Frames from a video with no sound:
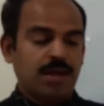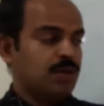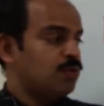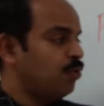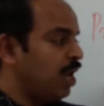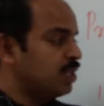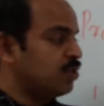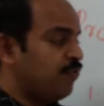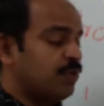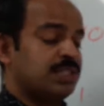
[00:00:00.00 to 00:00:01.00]
Two lines
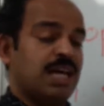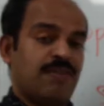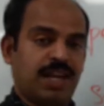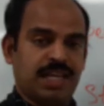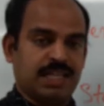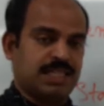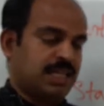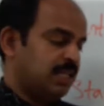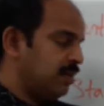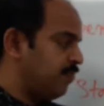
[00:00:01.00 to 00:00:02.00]
of force never
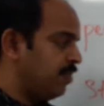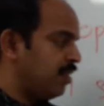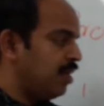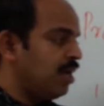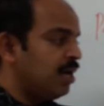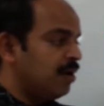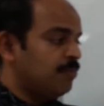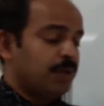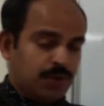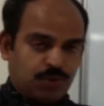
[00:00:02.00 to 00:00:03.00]
intersect.
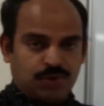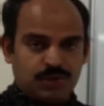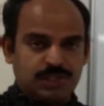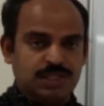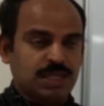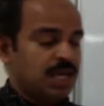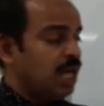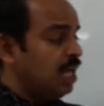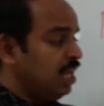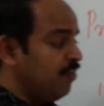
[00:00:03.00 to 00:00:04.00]
Because
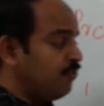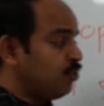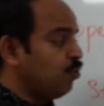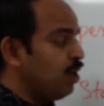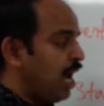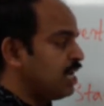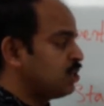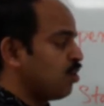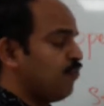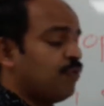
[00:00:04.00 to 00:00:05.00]
if two
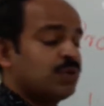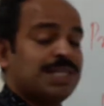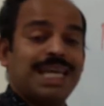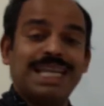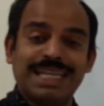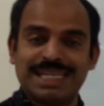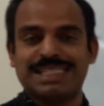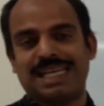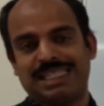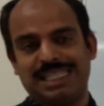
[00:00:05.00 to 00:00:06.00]
lines of force
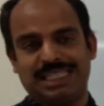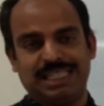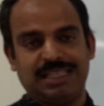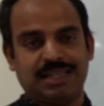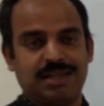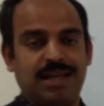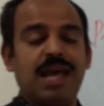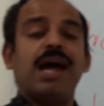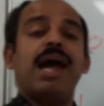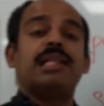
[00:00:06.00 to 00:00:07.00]
intersect each other,
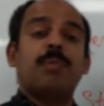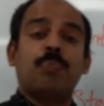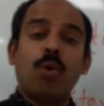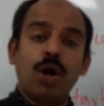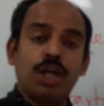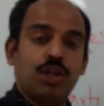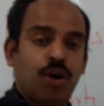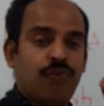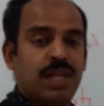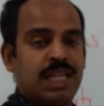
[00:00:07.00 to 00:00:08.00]
at the point
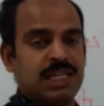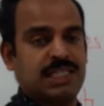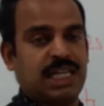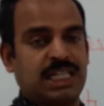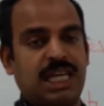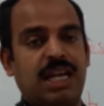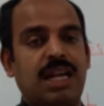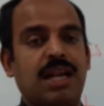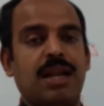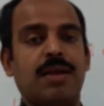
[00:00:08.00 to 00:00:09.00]
of
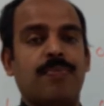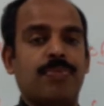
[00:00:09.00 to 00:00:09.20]
intersection,